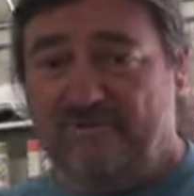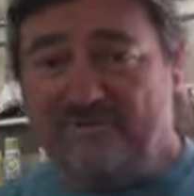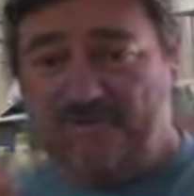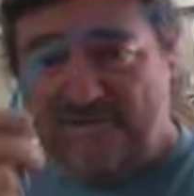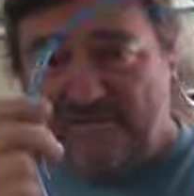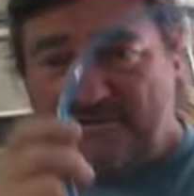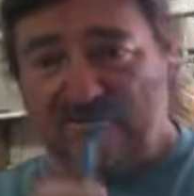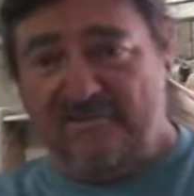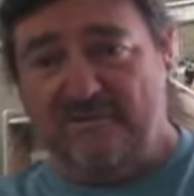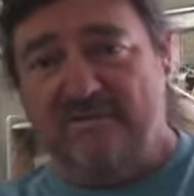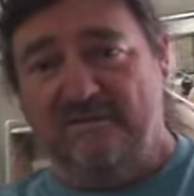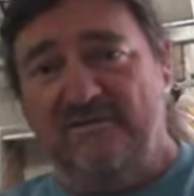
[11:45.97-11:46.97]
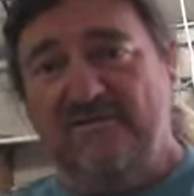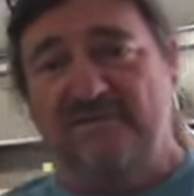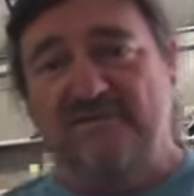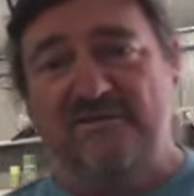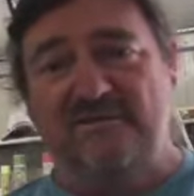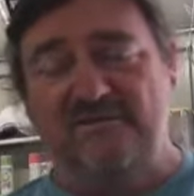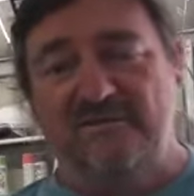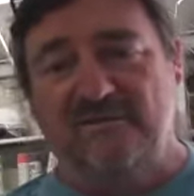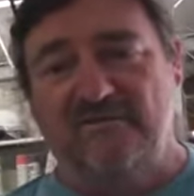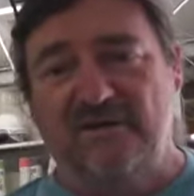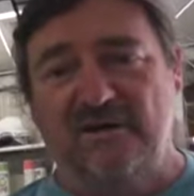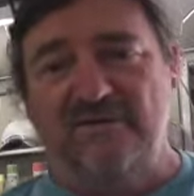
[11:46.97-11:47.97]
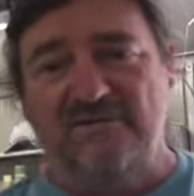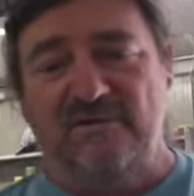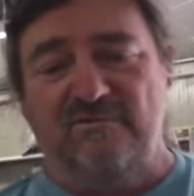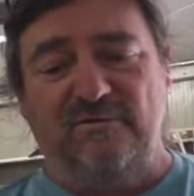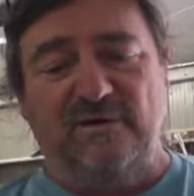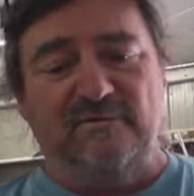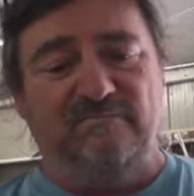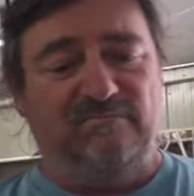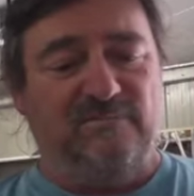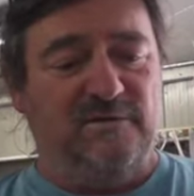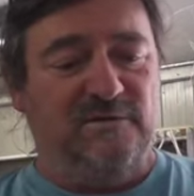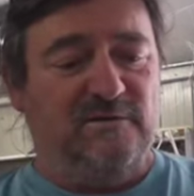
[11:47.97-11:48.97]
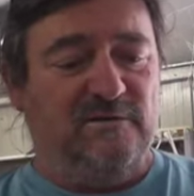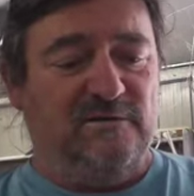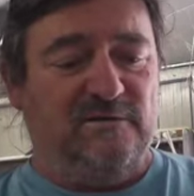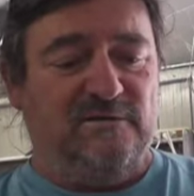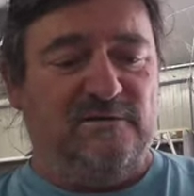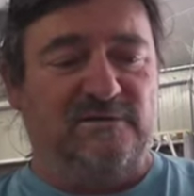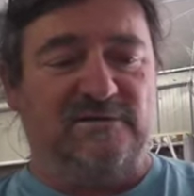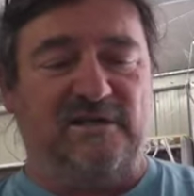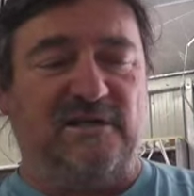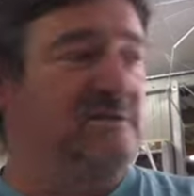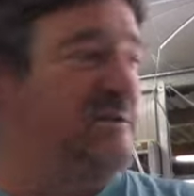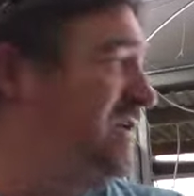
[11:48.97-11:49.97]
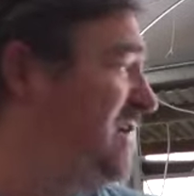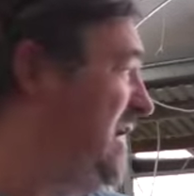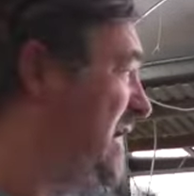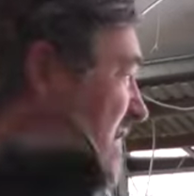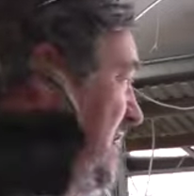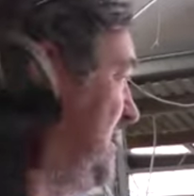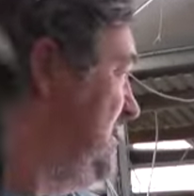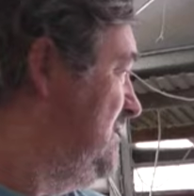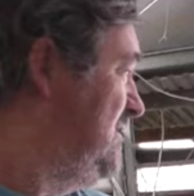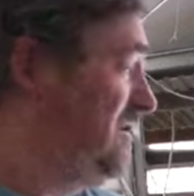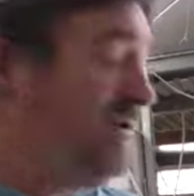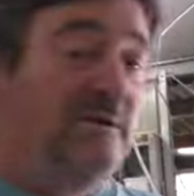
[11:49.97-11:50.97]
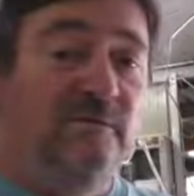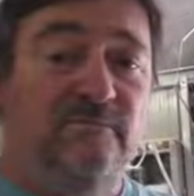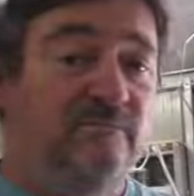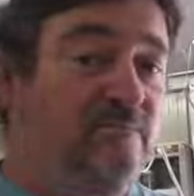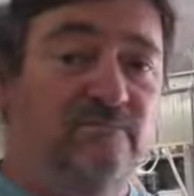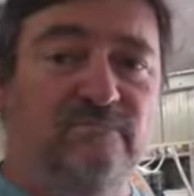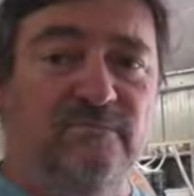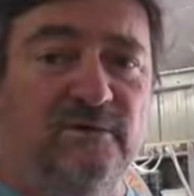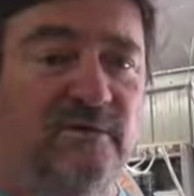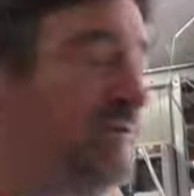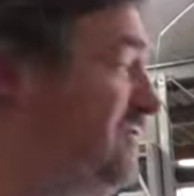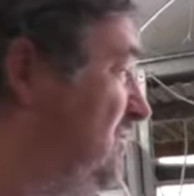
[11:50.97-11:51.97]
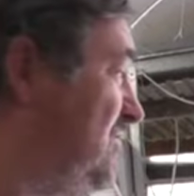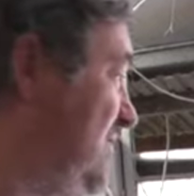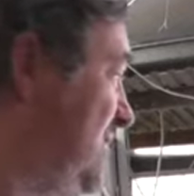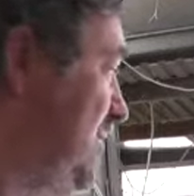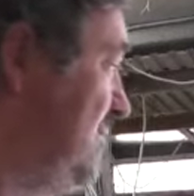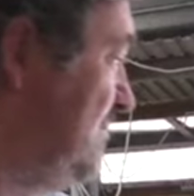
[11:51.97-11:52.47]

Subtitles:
and this is not a Crankin Surf one. This is actually a dog's in the